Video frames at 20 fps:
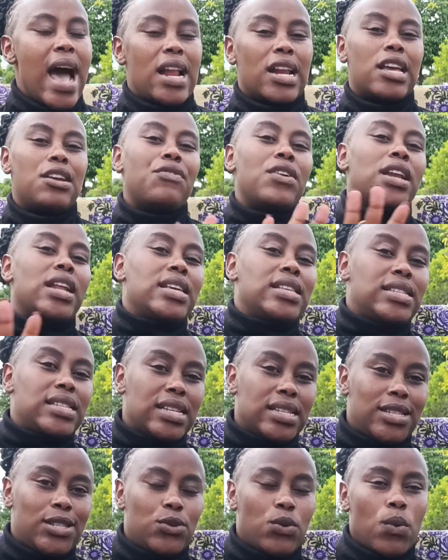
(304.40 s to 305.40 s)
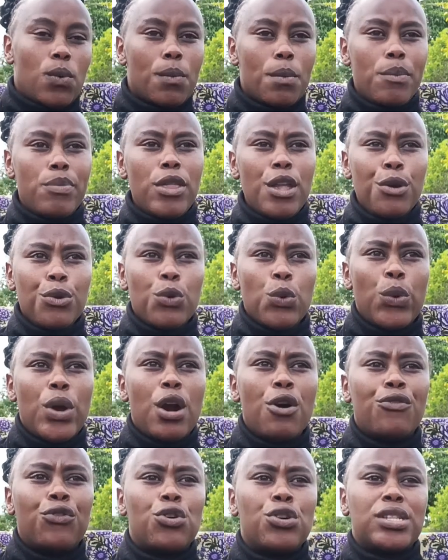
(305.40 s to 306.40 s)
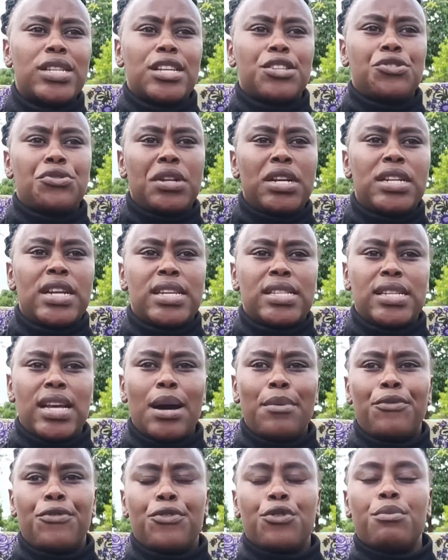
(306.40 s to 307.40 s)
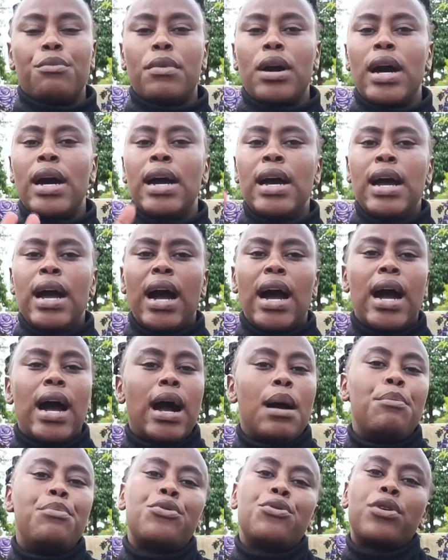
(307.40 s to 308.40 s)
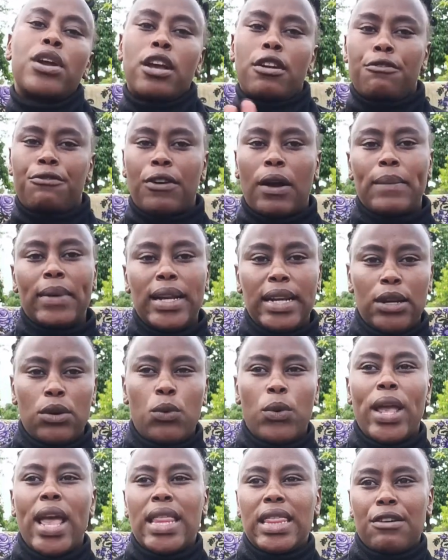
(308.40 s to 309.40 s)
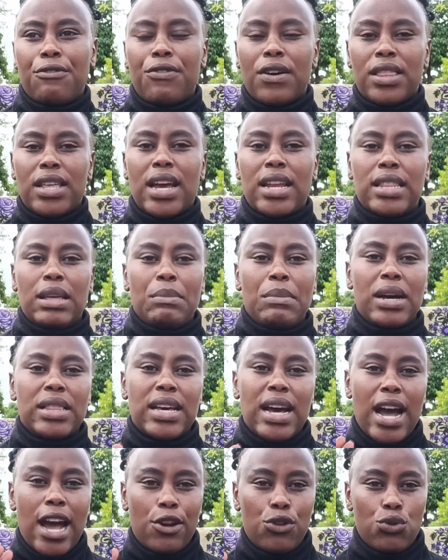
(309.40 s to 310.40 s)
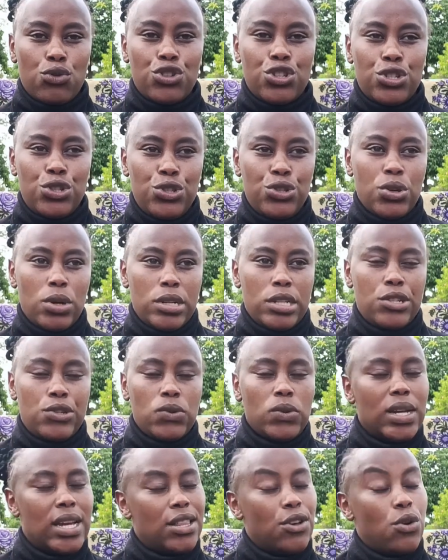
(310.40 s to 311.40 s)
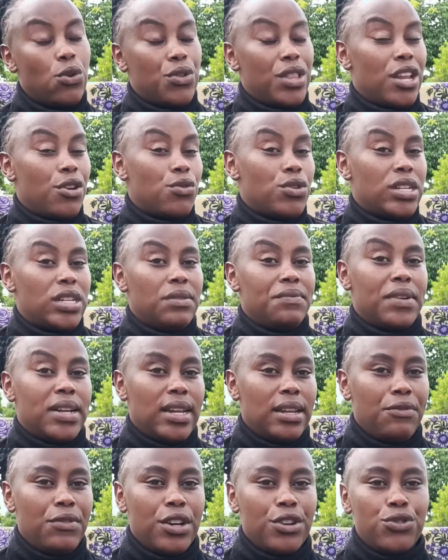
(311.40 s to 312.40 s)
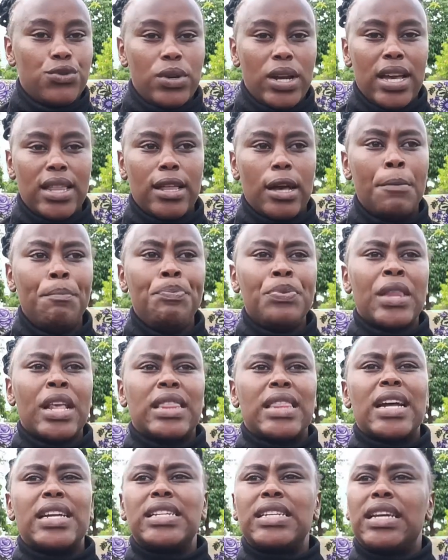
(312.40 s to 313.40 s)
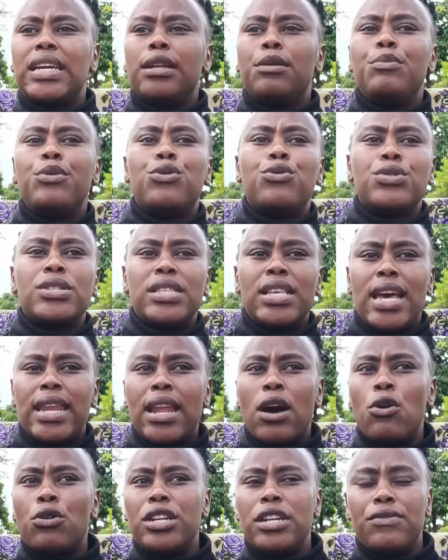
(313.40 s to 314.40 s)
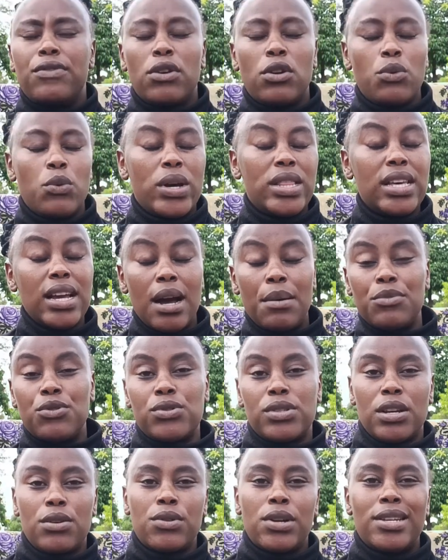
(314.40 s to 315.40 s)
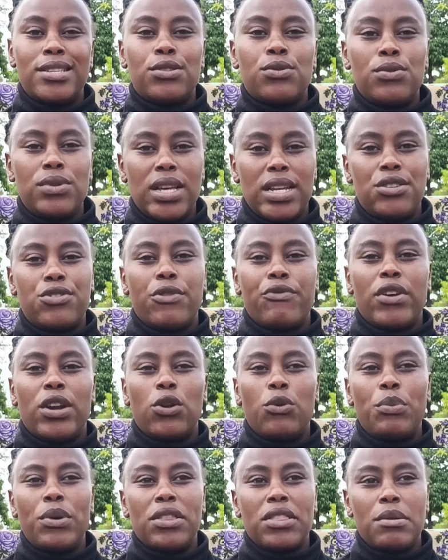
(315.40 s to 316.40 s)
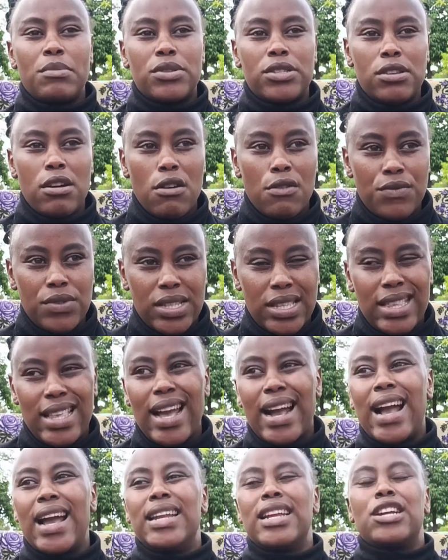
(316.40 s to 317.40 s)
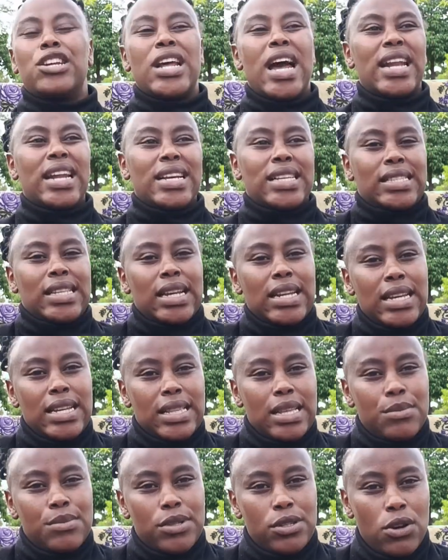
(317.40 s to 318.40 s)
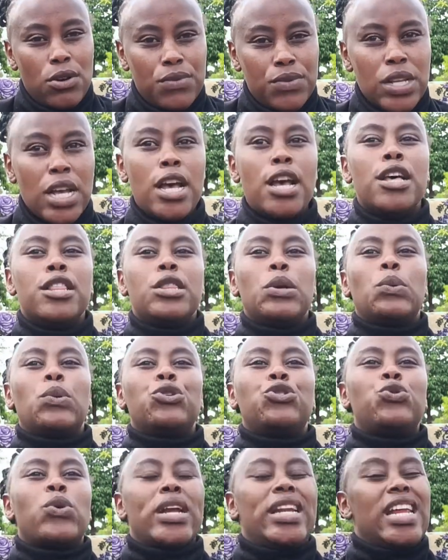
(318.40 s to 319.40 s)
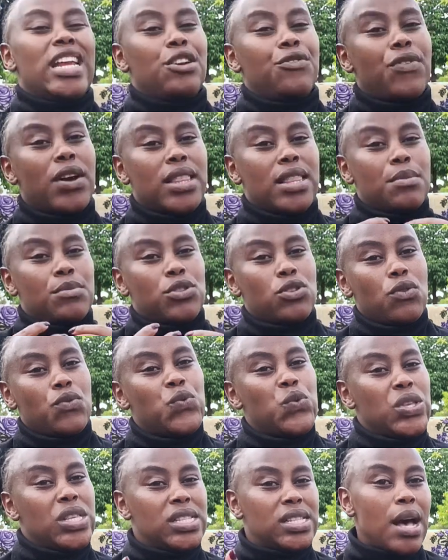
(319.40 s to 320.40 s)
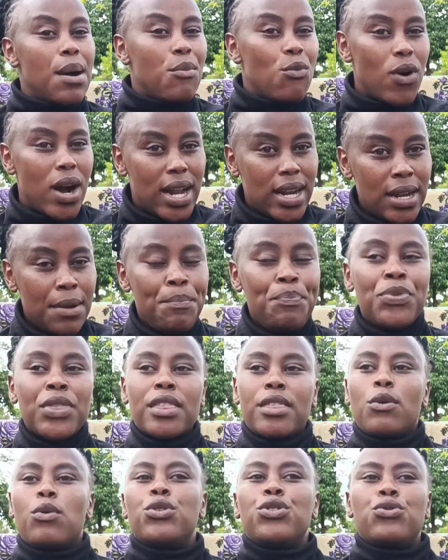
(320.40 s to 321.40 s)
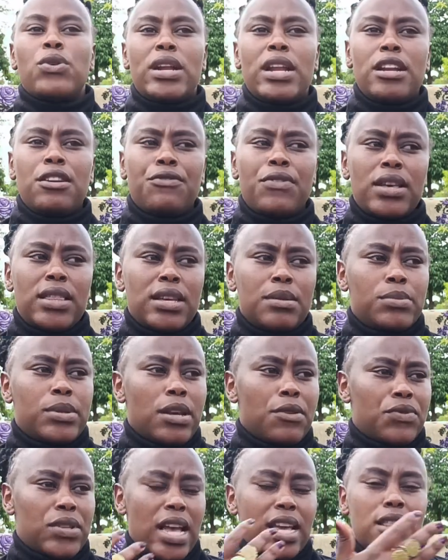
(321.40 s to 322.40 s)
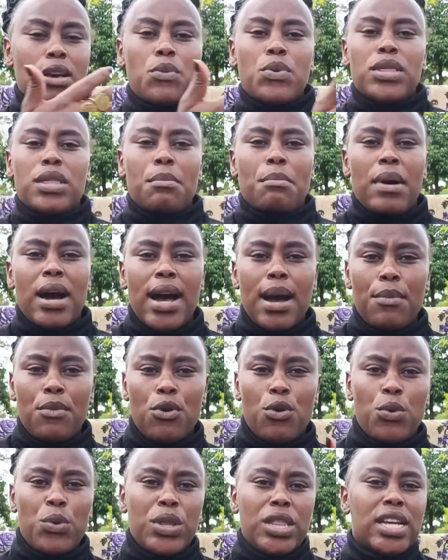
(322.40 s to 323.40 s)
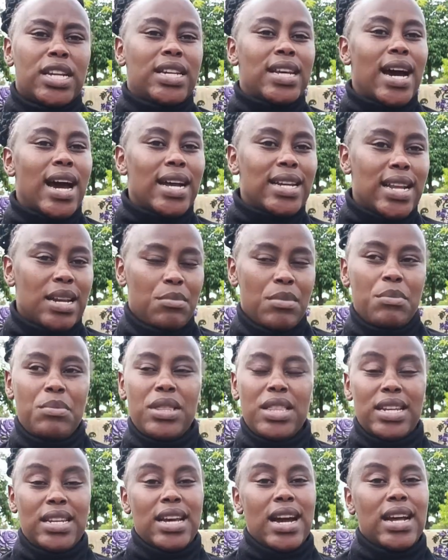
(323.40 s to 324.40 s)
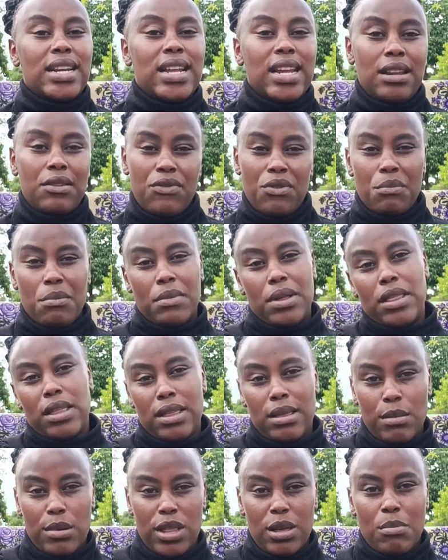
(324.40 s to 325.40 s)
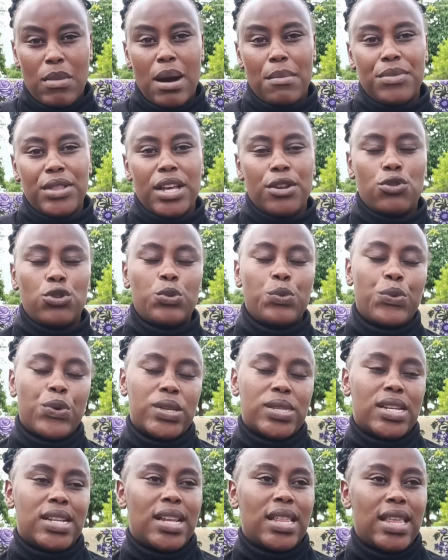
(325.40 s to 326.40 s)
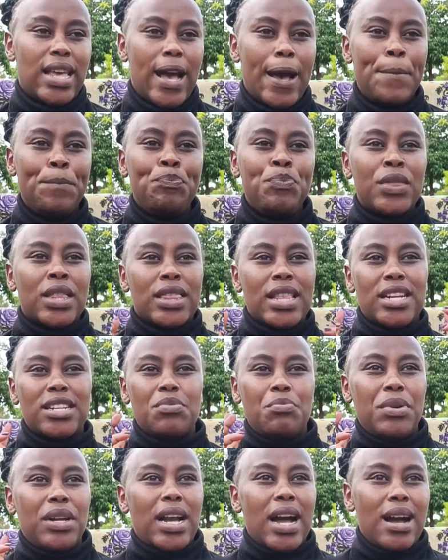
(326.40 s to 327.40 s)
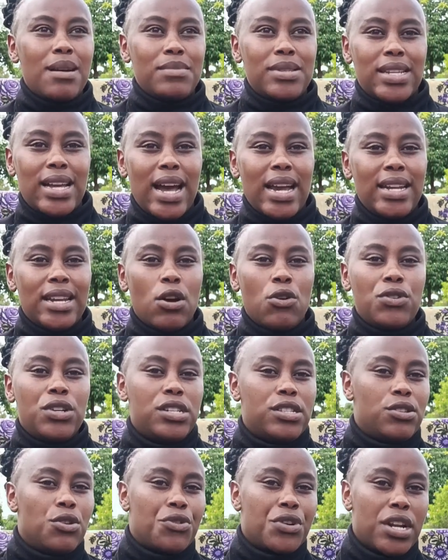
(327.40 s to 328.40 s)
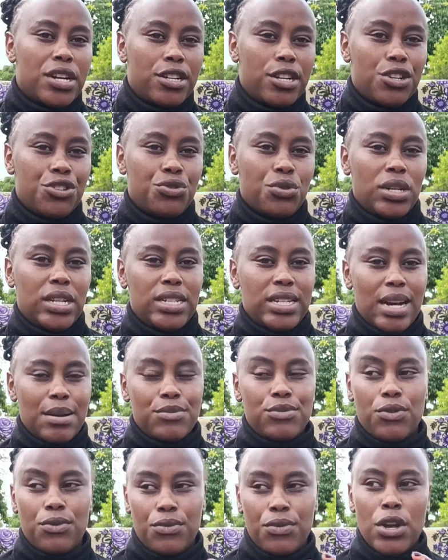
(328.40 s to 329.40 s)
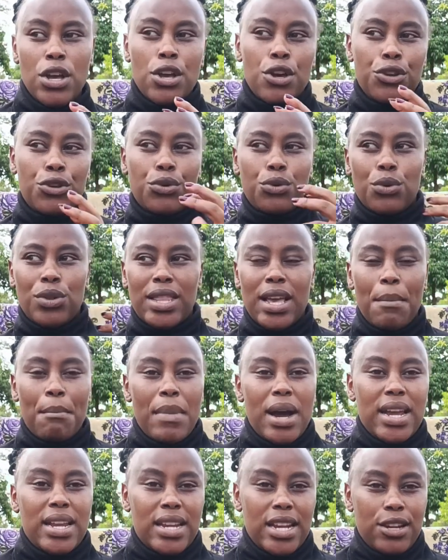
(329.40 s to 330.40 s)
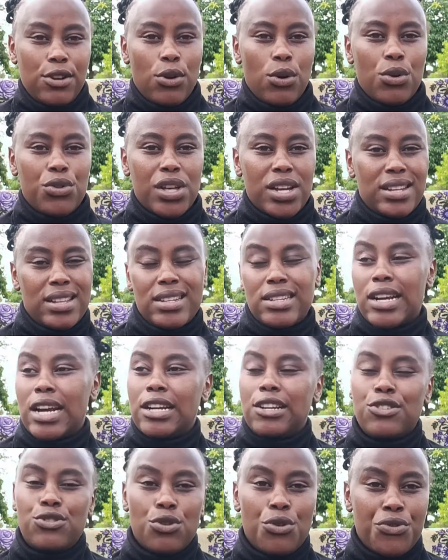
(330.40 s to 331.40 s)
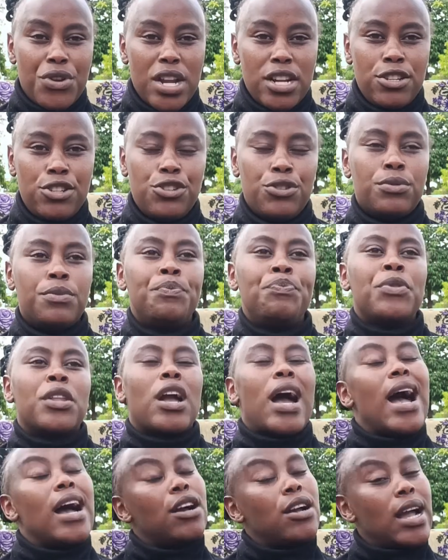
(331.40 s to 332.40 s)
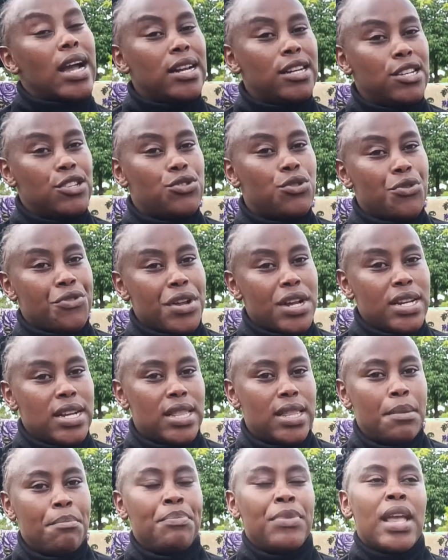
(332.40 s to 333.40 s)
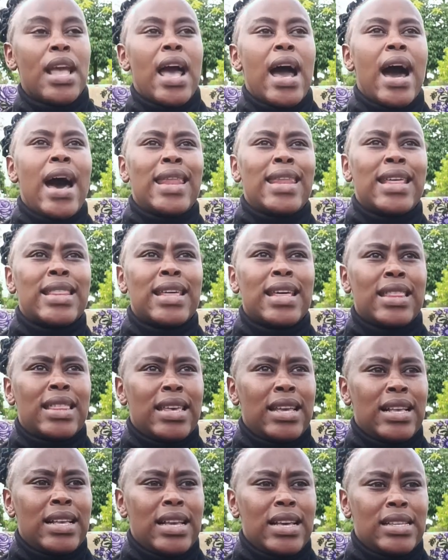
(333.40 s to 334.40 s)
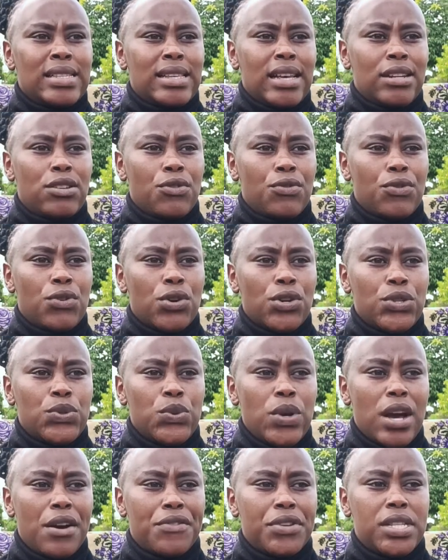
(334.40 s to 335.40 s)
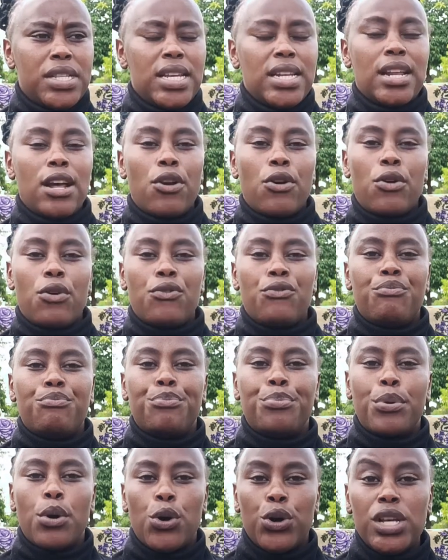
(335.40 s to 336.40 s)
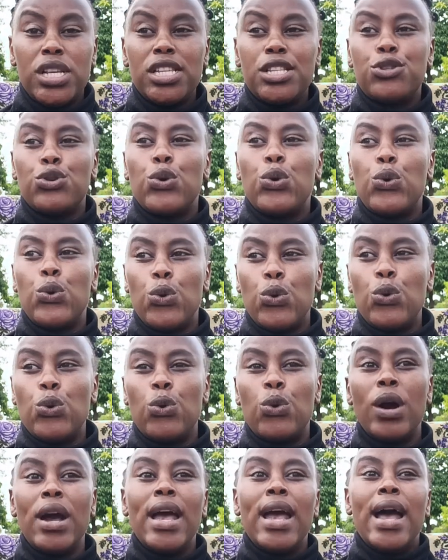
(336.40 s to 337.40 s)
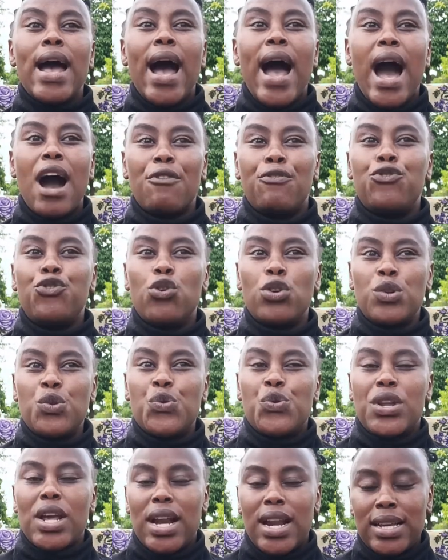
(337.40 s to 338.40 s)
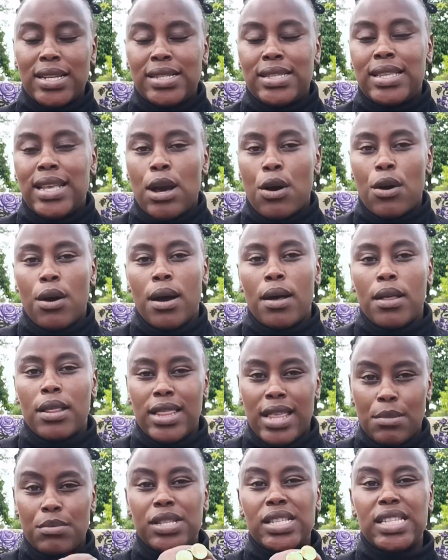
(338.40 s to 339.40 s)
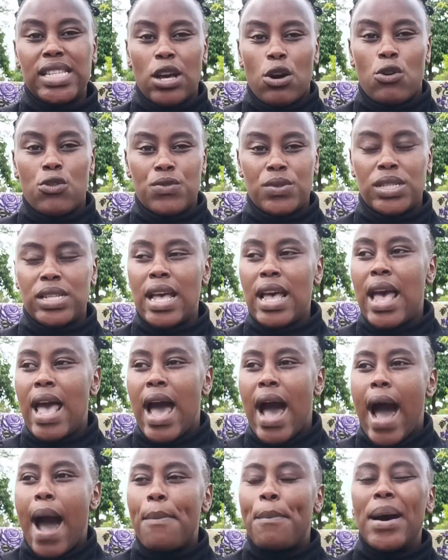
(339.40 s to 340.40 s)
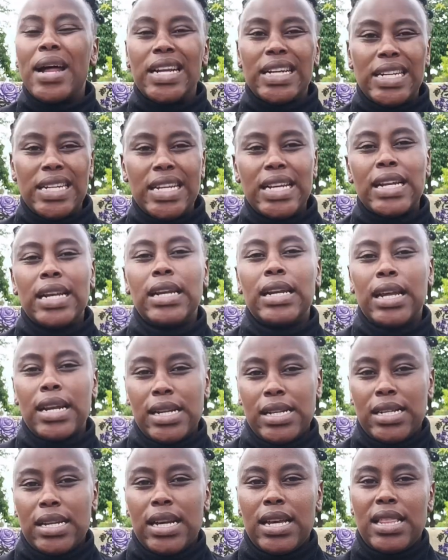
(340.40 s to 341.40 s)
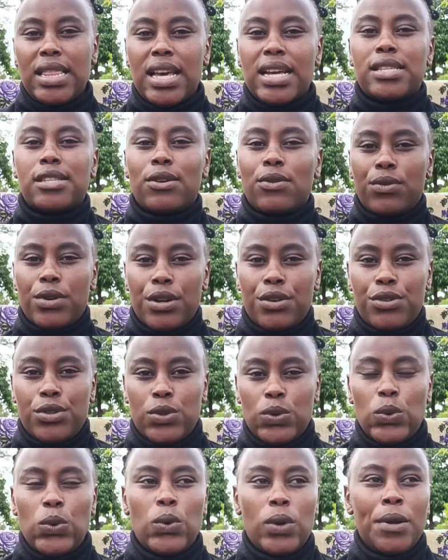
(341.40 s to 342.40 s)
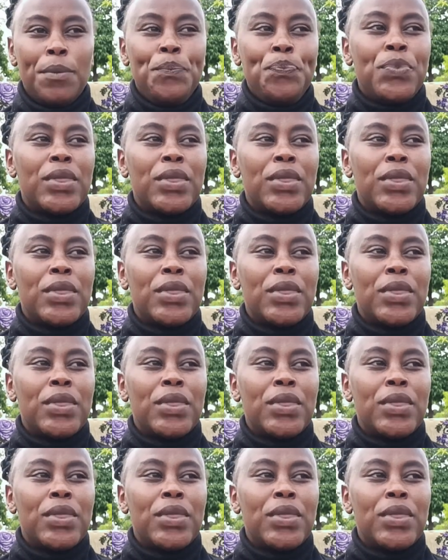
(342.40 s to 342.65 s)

I'll give an instance where, of course, a student has come from a broken family where the father and the mother are not joined together, or they're not even living together. That kid, because they are now developed, when they come to secondary school, they're developing themselves. They are kind of understanding themselves. They want to identify themselves with someone. They want to identify themselves either with the mom or with the dad, and maybe the dad and the mom, they're not present there. That becomes kind of a disorientation in terms of, you know, their mind and author. That can disorient you, can disorient them. Another thing is that, of course, we have seen a lot of boys who have not realized themselves up until late in their secondary school.